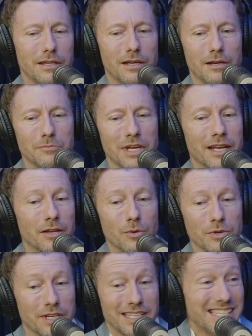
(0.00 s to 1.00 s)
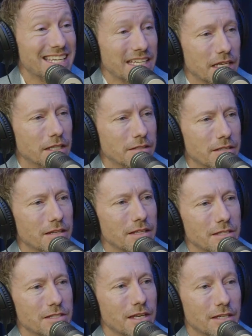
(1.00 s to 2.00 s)
and I know we're going to dig into
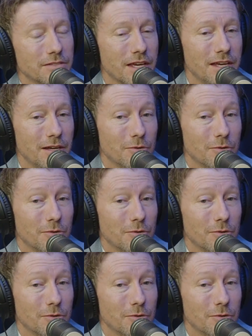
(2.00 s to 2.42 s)
these things.